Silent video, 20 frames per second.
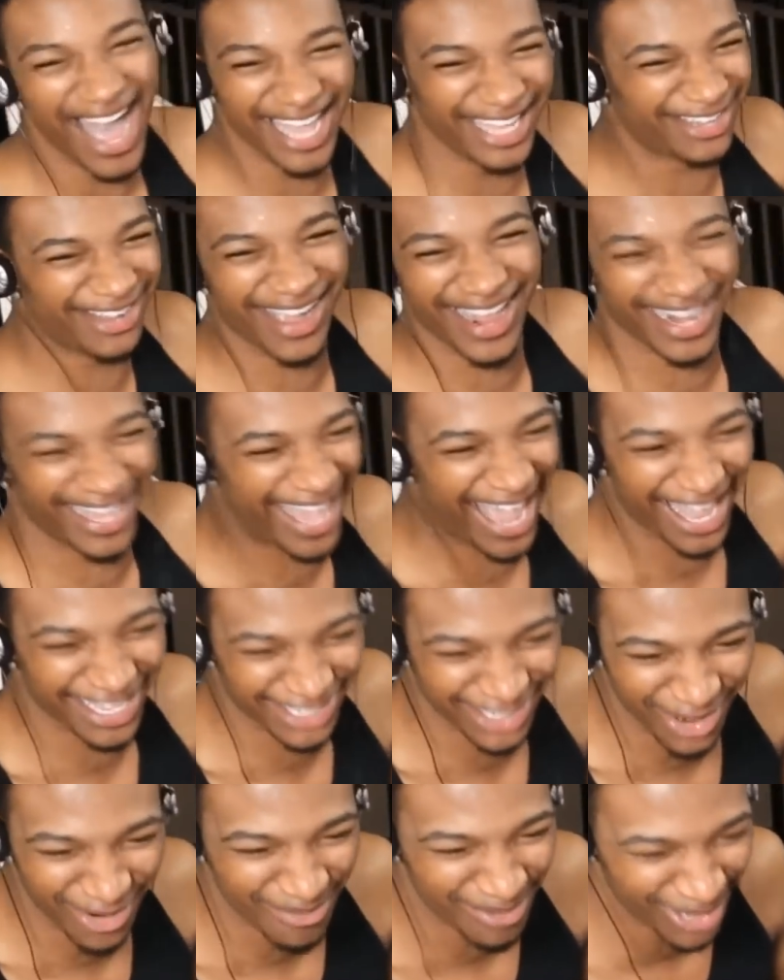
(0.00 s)
ain't trying to
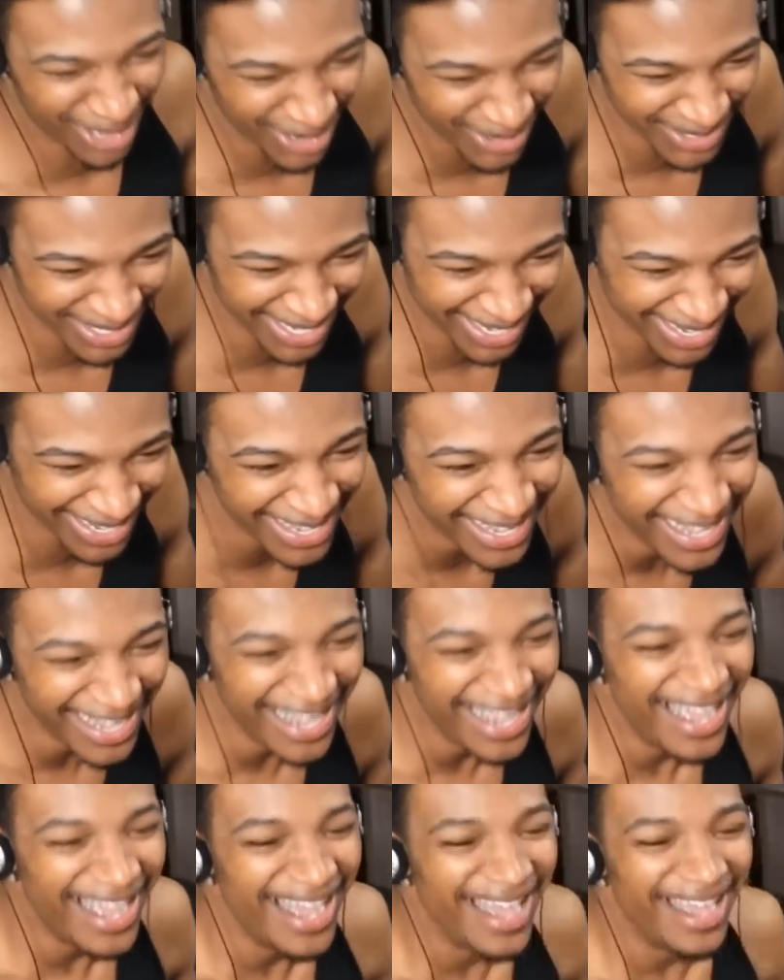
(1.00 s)
catch no blows, nigga.
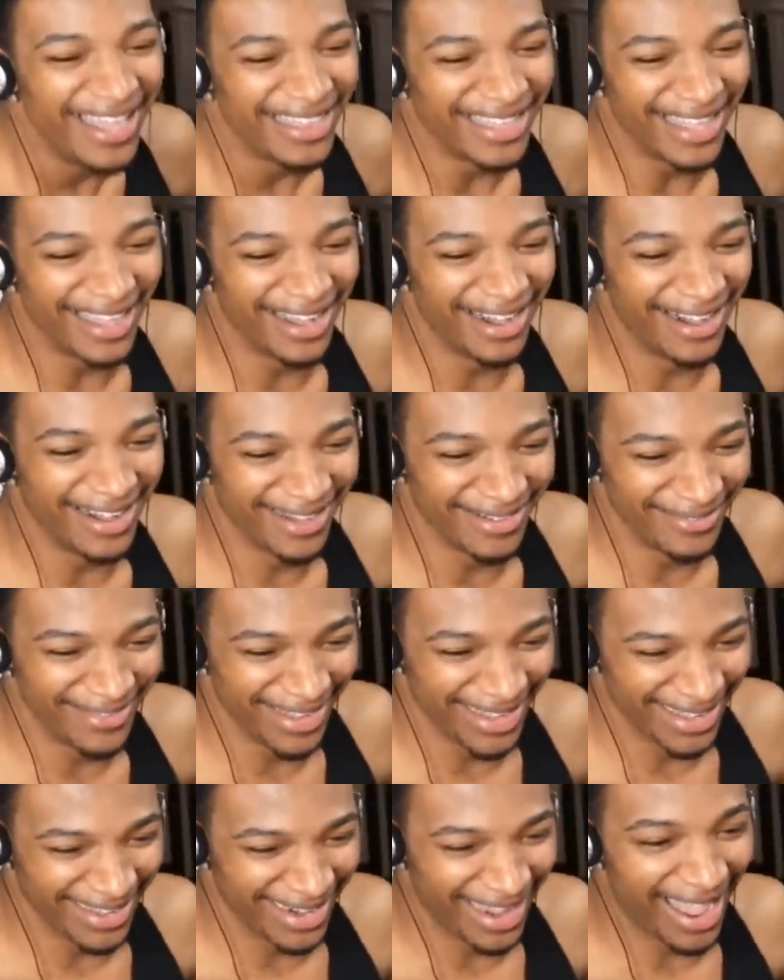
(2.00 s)
Oh,
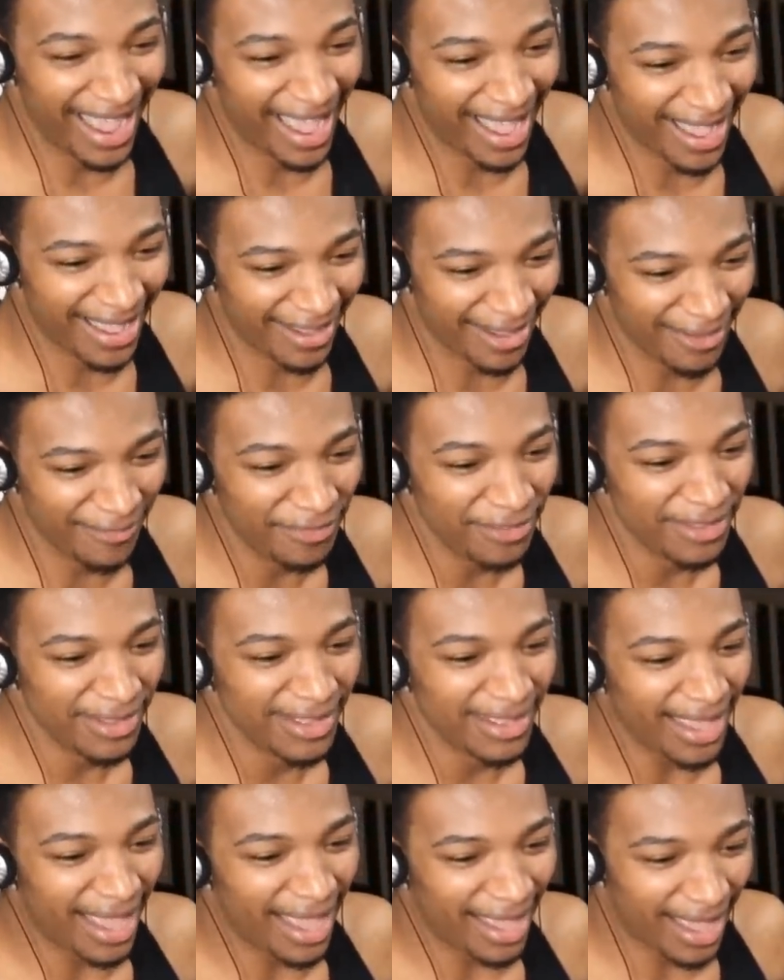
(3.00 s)
man, yeah,
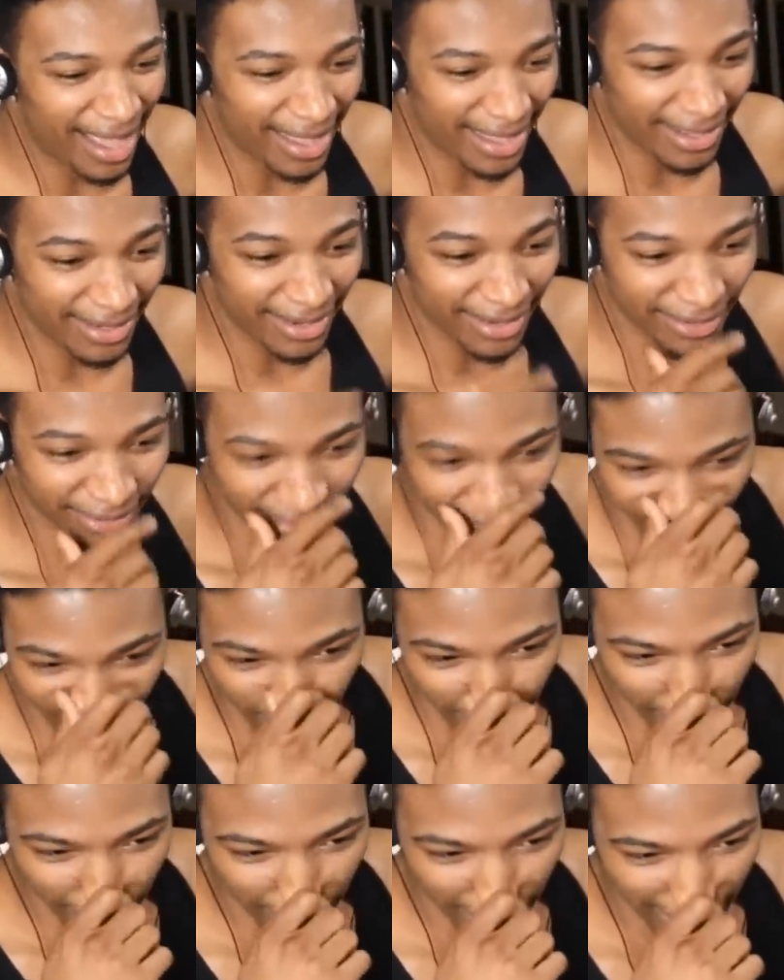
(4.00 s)
I hate niggas
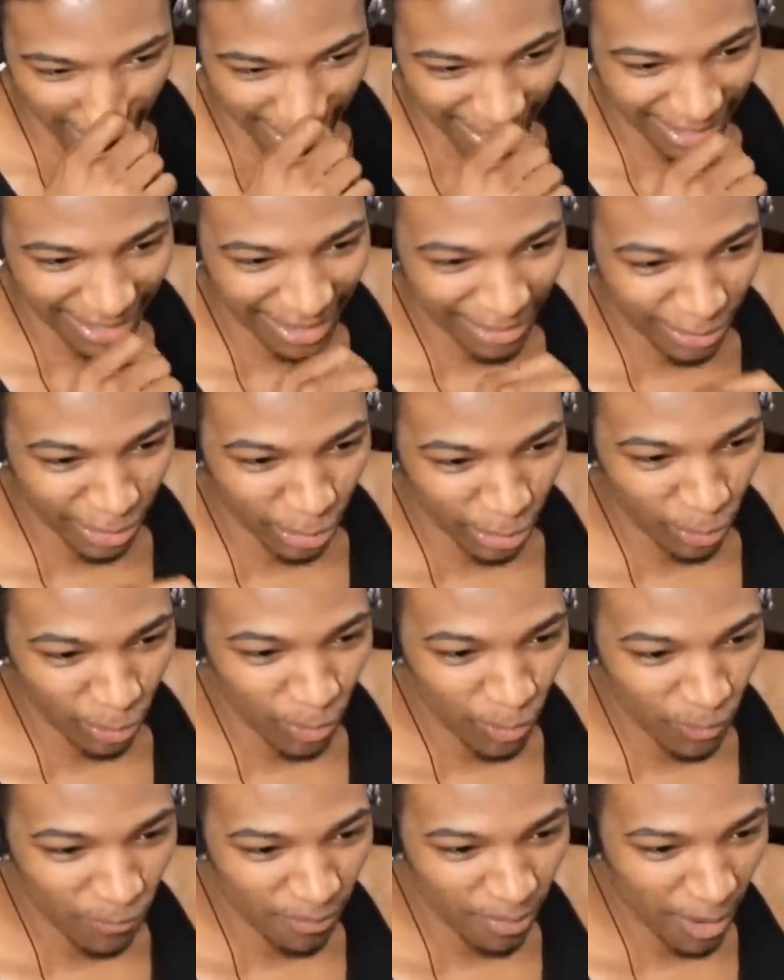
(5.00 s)
with the fucking, with the
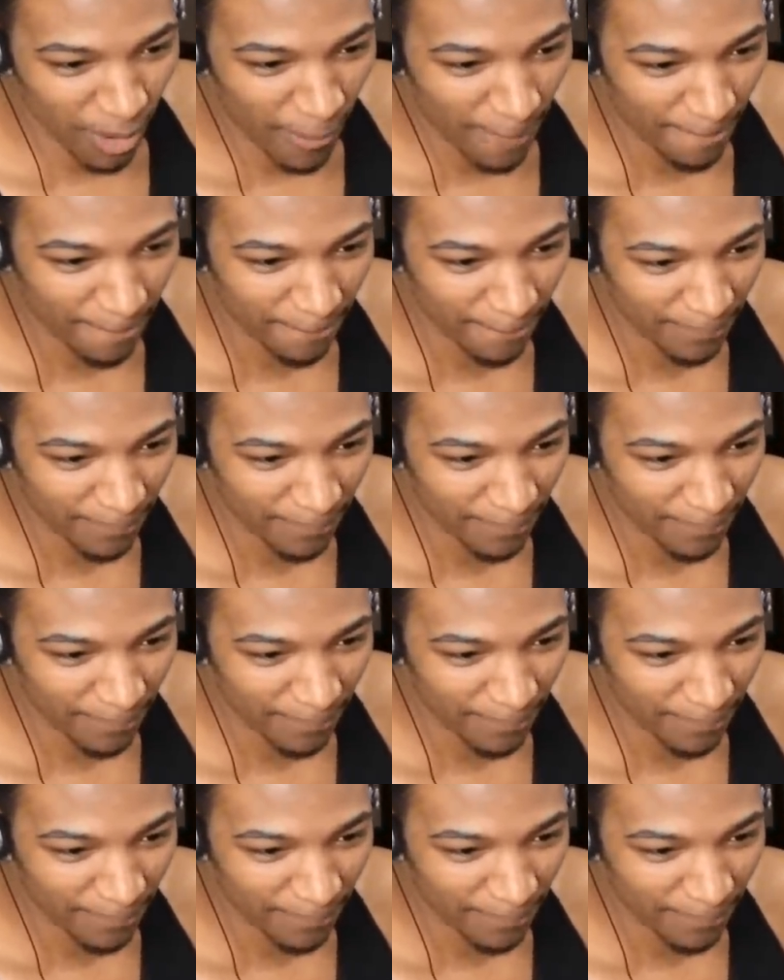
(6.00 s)
oof, bro.